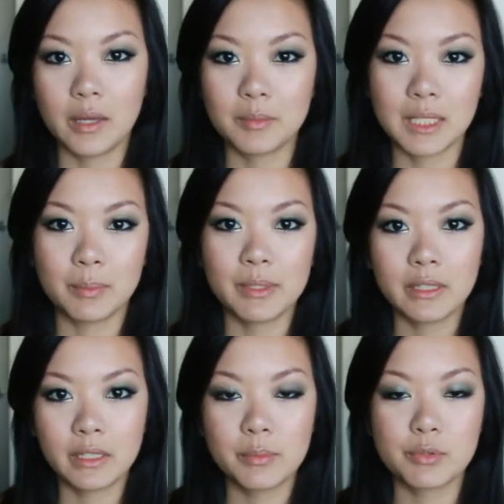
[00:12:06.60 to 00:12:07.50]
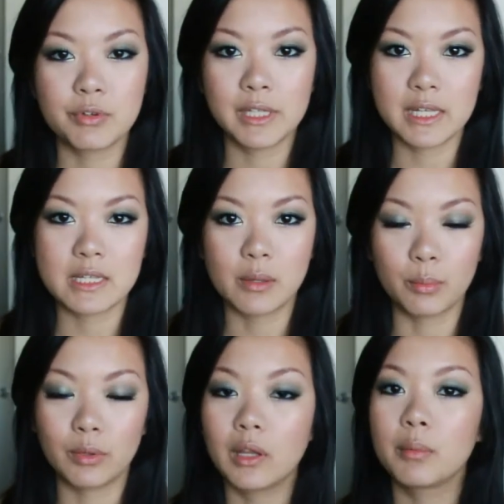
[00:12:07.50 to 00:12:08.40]
I'm keeping the lips really
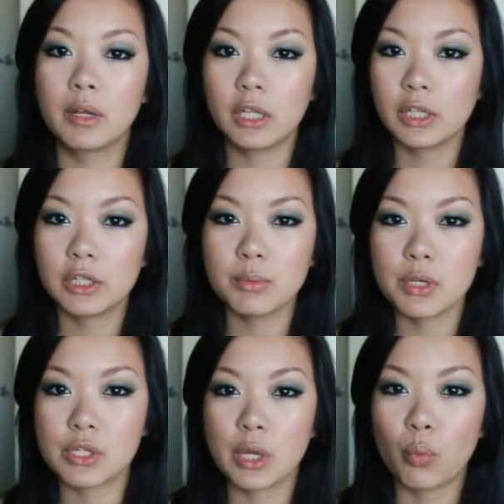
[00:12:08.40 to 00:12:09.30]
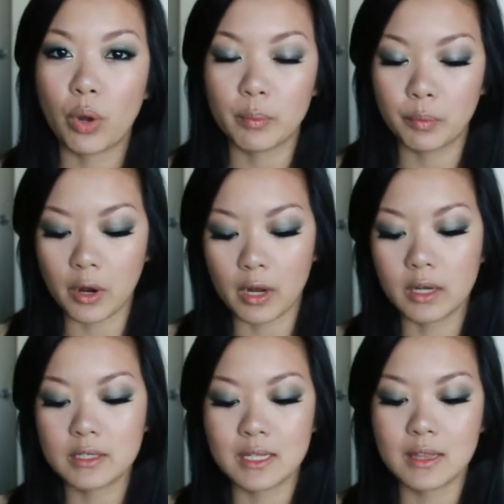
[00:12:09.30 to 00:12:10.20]
simple. I'm only going to be using one
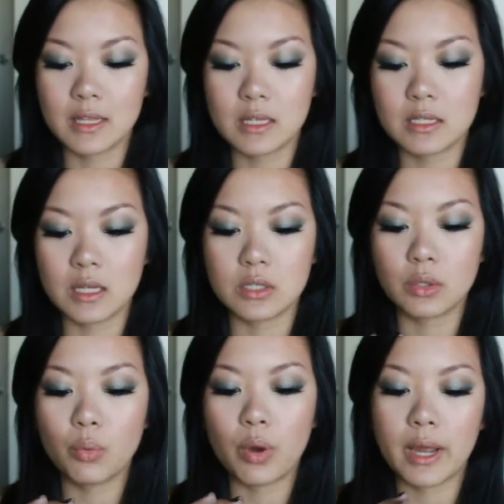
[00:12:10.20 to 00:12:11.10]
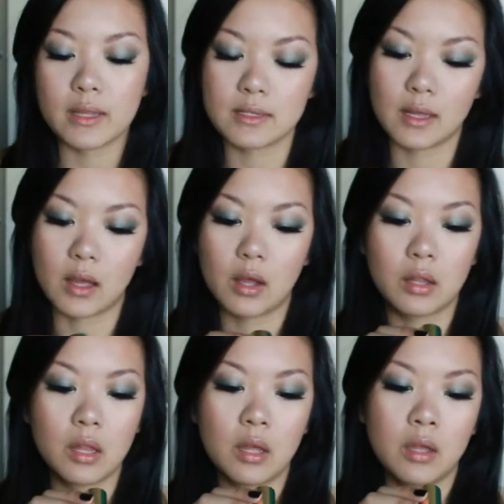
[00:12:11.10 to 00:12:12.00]
product. And this is the
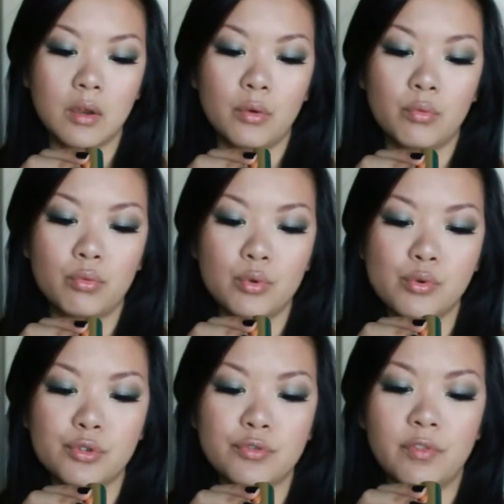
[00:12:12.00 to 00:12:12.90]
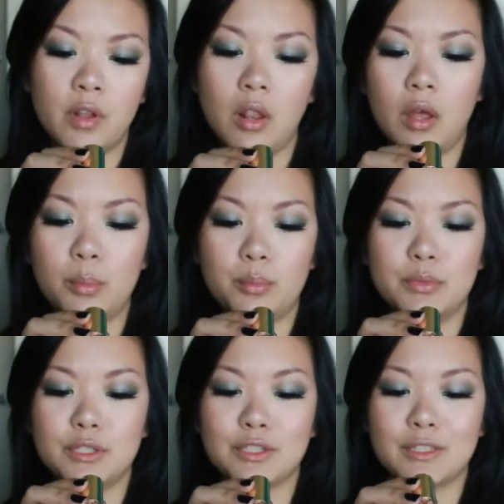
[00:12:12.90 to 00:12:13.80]
YSL Rouge
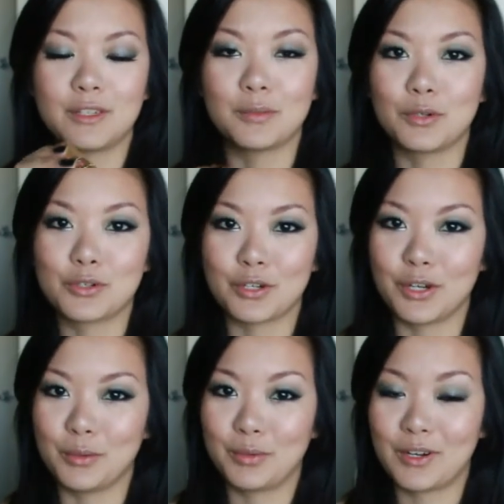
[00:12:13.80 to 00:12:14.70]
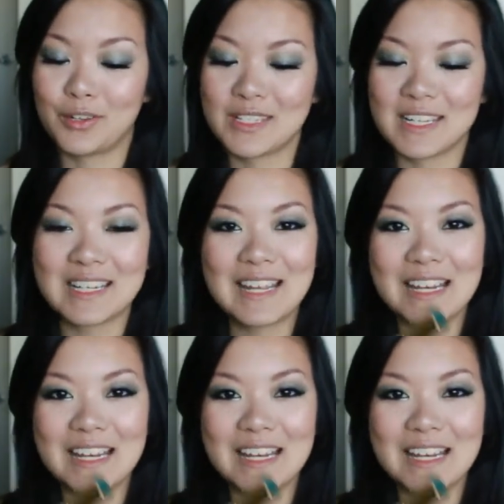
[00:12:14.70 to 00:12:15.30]
Volupte. I'm not sure how you pronounce it.